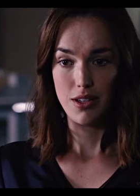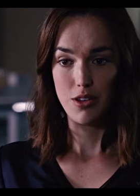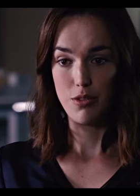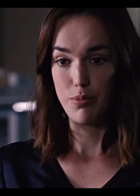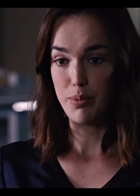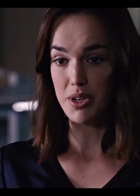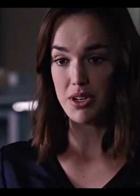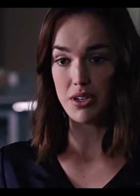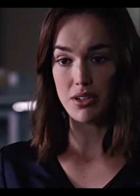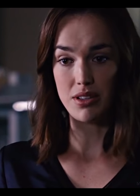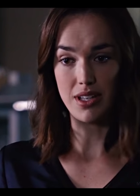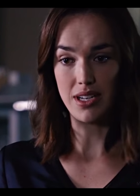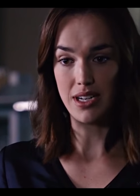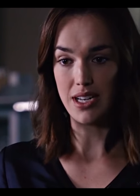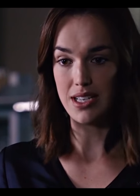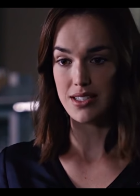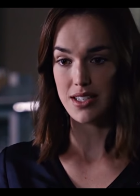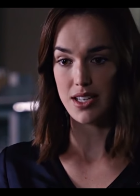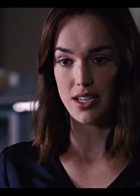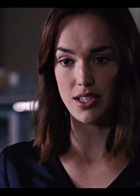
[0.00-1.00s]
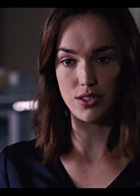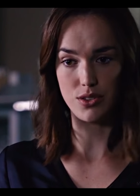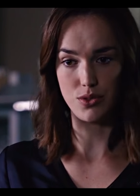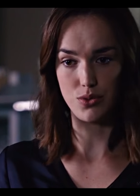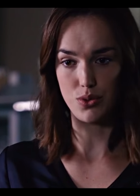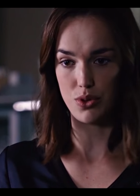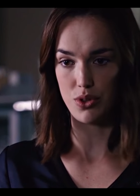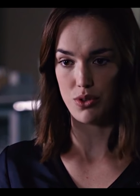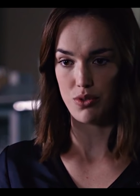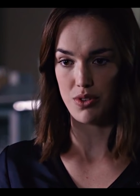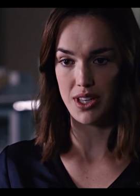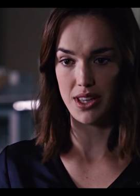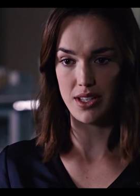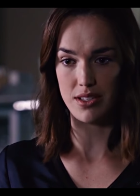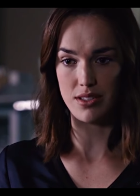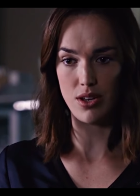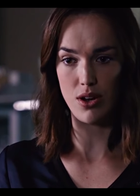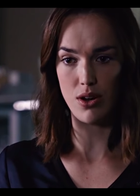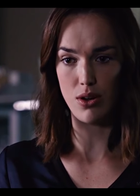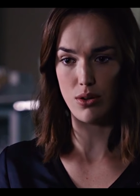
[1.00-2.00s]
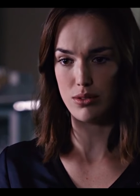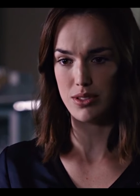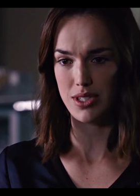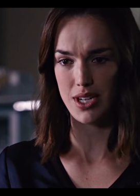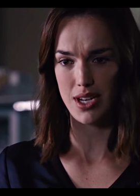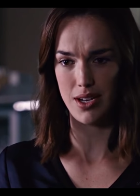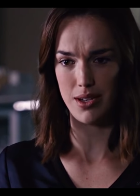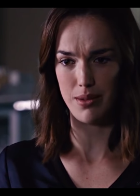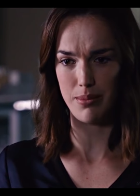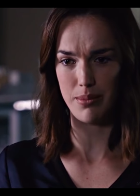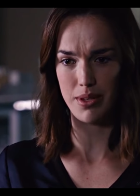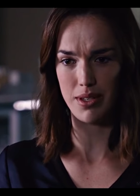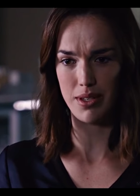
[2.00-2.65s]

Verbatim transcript: You've been nothing less than extraordinary this whole time.